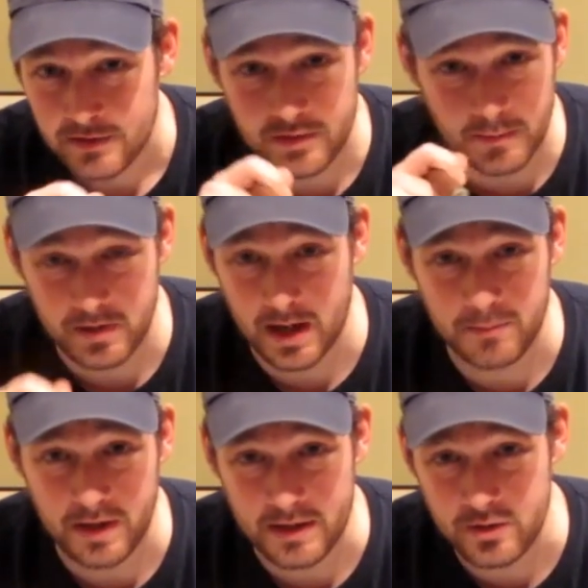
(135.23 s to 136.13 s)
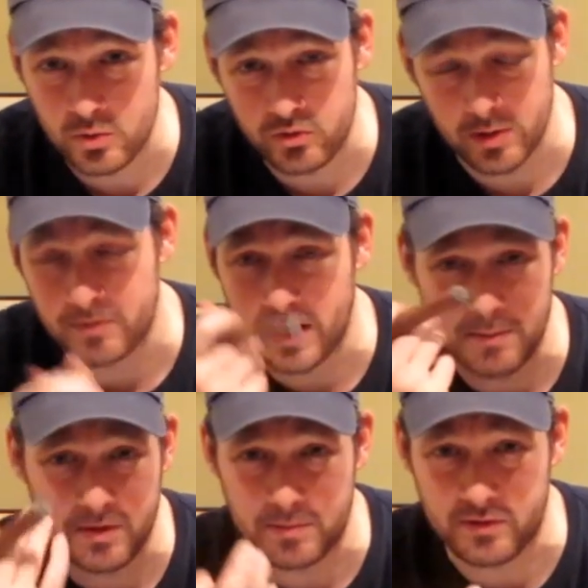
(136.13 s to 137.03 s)
Sometimes I do.
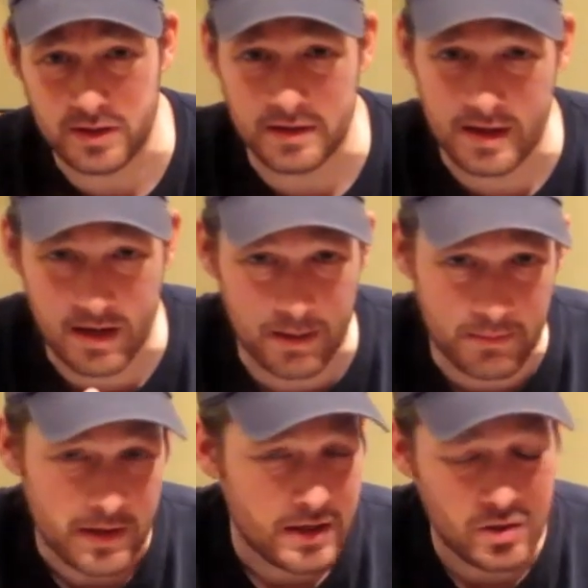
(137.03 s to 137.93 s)
Sometimes I'm sitting there.